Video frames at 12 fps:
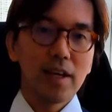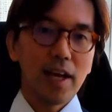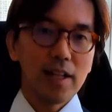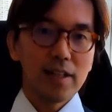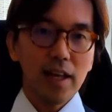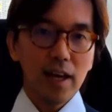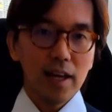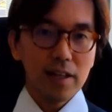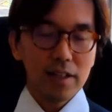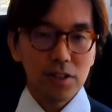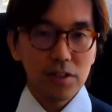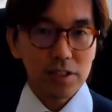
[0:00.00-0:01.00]
And
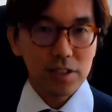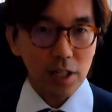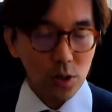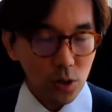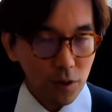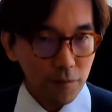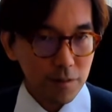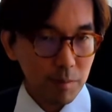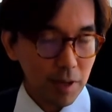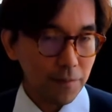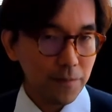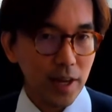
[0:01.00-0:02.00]
then you start to look for some
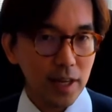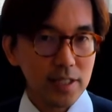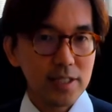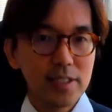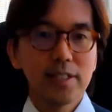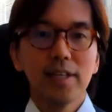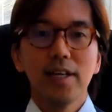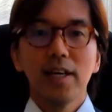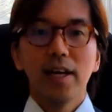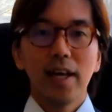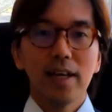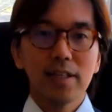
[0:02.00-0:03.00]
cafes,
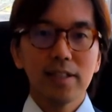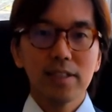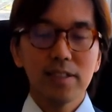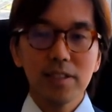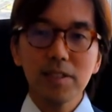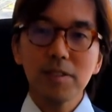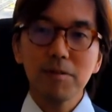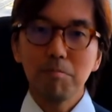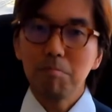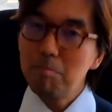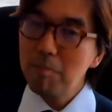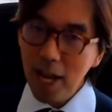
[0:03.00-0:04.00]
and
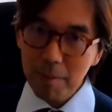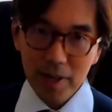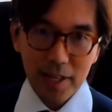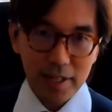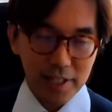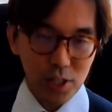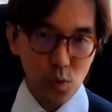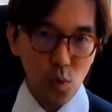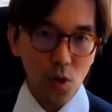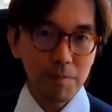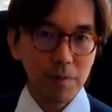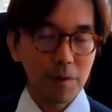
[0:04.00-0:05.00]
maybe you
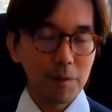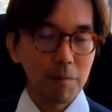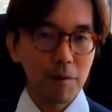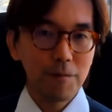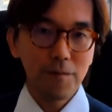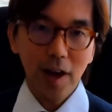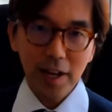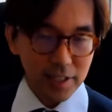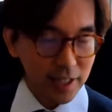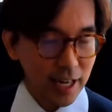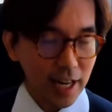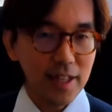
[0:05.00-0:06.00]
won't
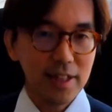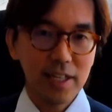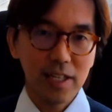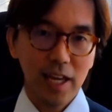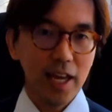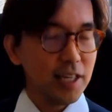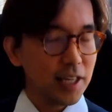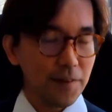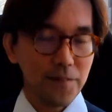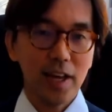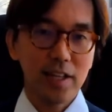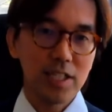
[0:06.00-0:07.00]
finding anything, any
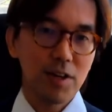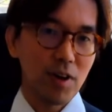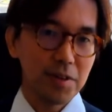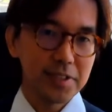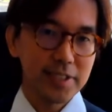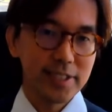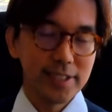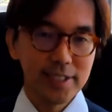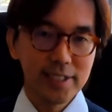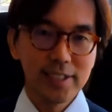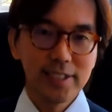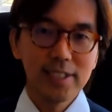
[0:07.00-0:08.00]
cafes around.
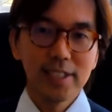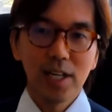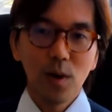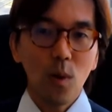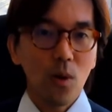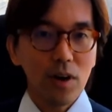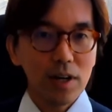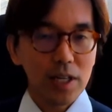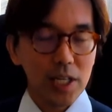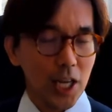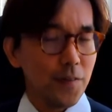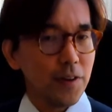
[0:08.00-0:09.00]
Or
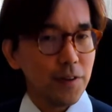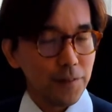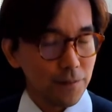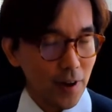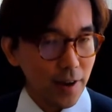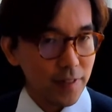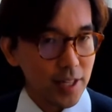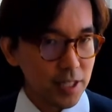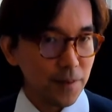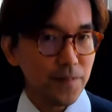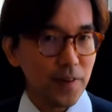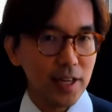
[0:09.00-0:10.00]
even if you find these
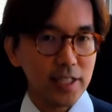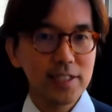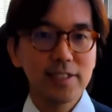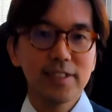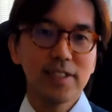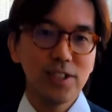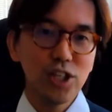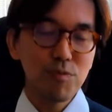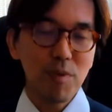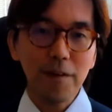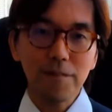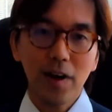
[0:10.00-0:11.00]
cafes, you
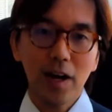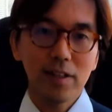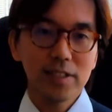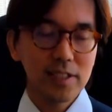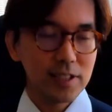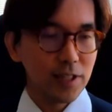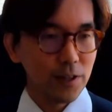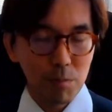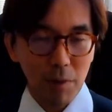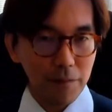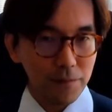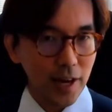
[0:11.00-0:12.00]
might found you
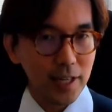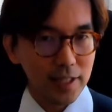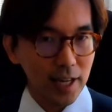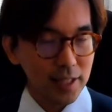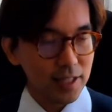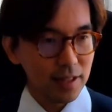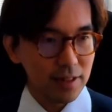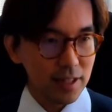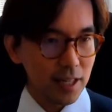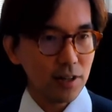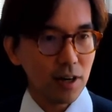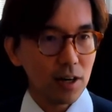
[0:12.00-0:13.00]
might find that
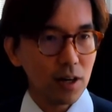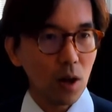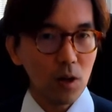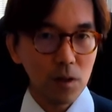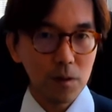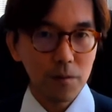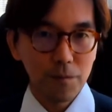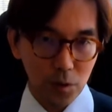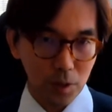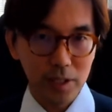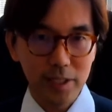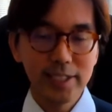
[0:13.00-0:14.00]
these are all
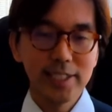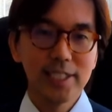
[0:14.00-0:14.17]
full.